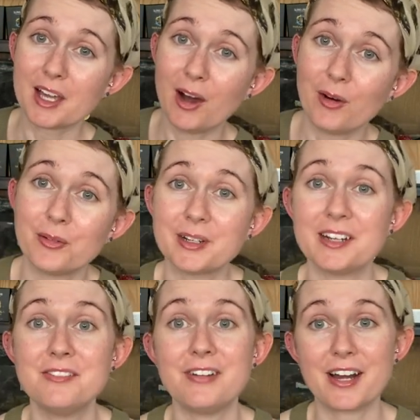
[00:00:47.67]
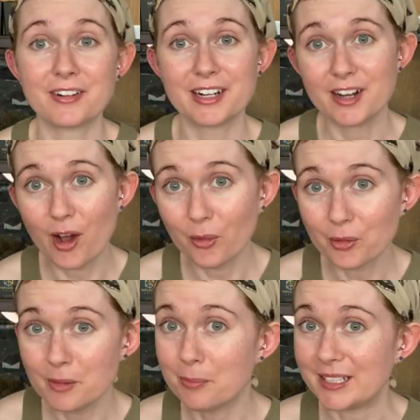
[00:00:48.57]
owned and veteran
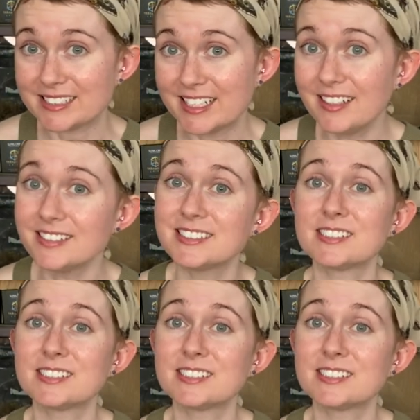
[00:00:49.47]
owned business.